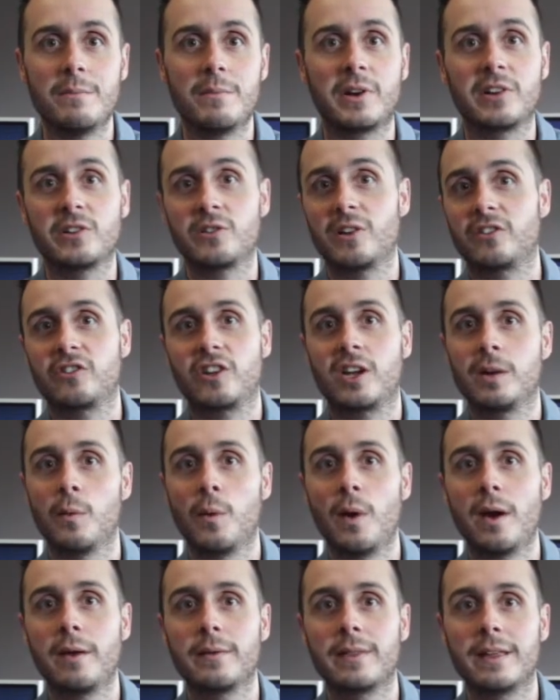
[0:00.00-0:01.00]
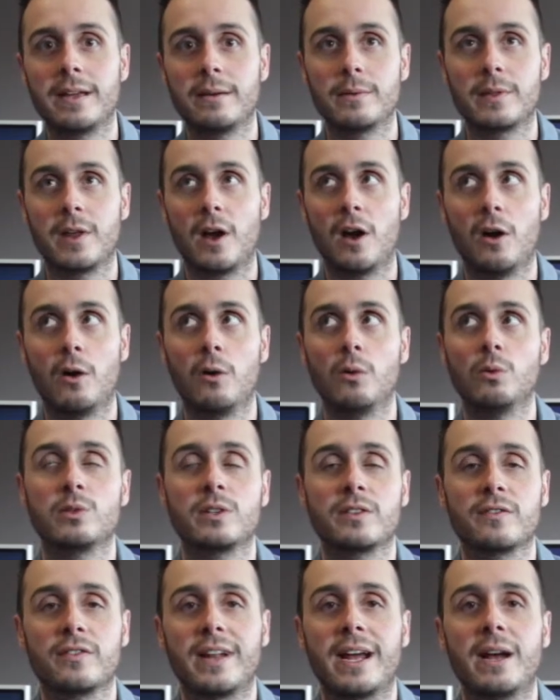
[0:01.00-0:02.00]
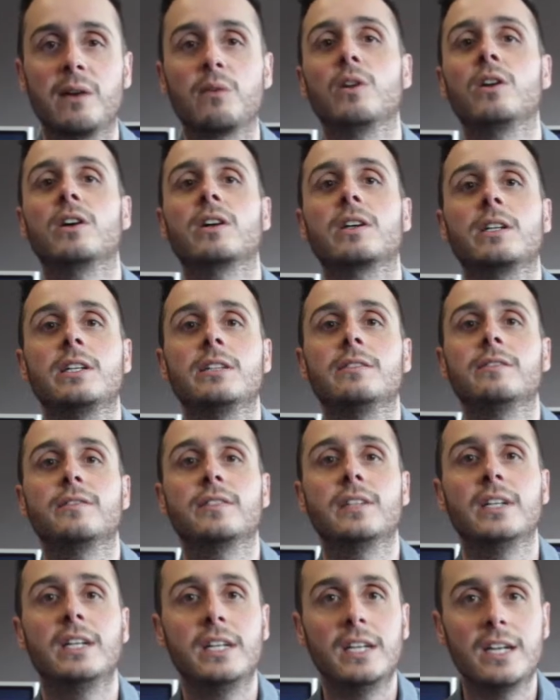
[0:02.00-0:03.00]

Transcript: Because you actually come away with it with a whole different outlook of